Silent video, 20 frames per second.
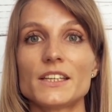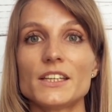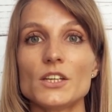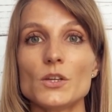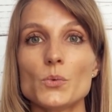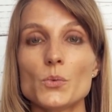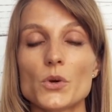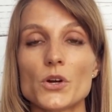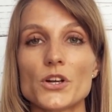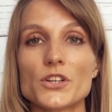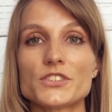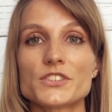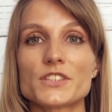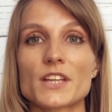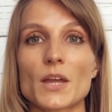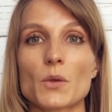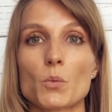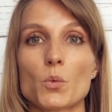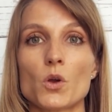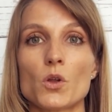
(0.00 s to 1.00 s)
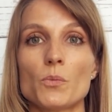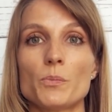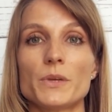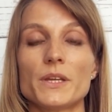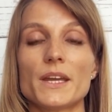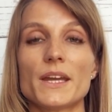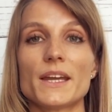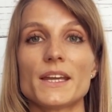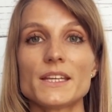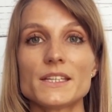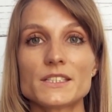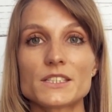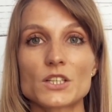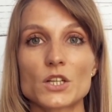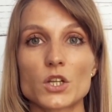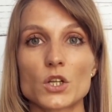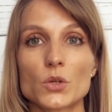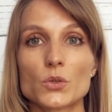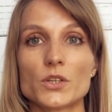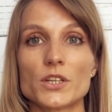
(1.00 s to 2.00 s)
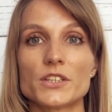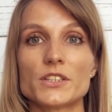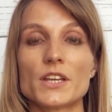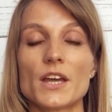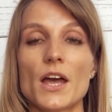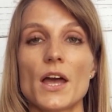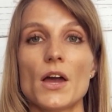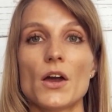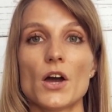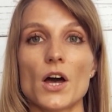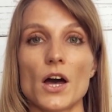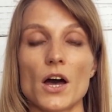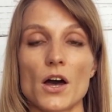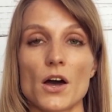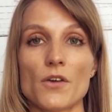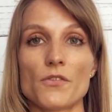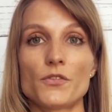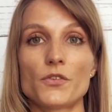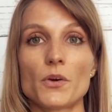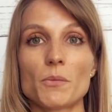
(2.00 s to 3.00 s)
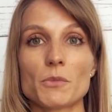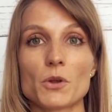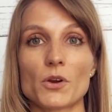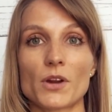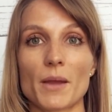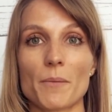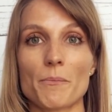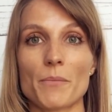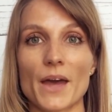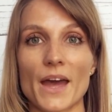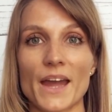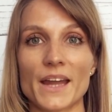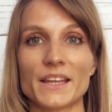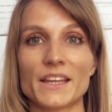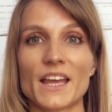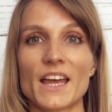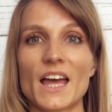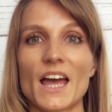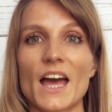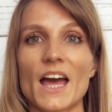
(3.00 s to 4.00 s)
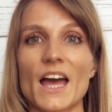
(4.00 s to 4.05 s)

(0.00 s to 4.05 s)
keywords that will be excluded uh, from your campaign.